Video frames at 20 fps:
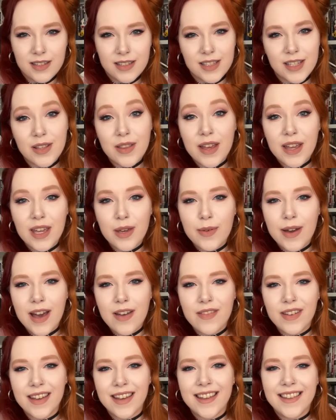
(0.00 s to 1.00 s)
So there you have
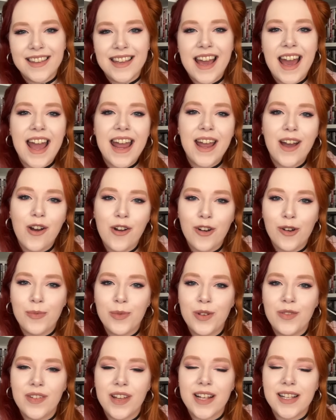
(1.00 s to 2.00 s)
it, the 8 horror
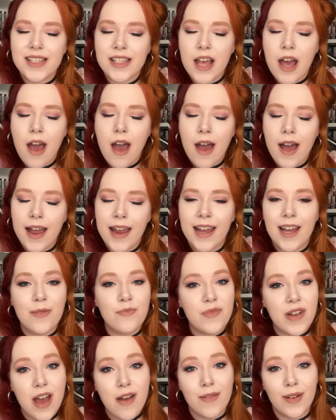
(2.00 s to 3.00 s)
movies that I am
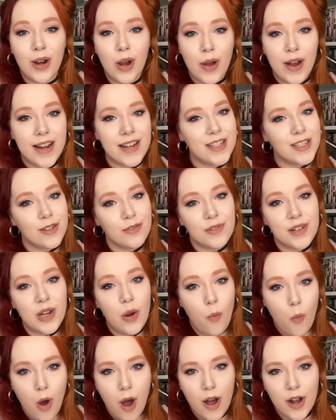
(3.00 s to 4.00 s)
never going to
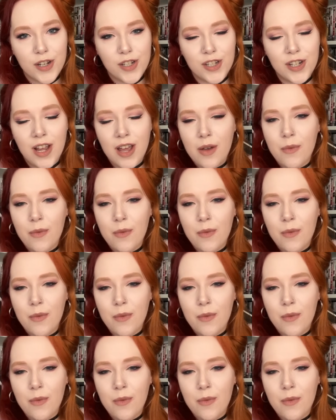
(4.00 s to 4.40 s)
rewatch.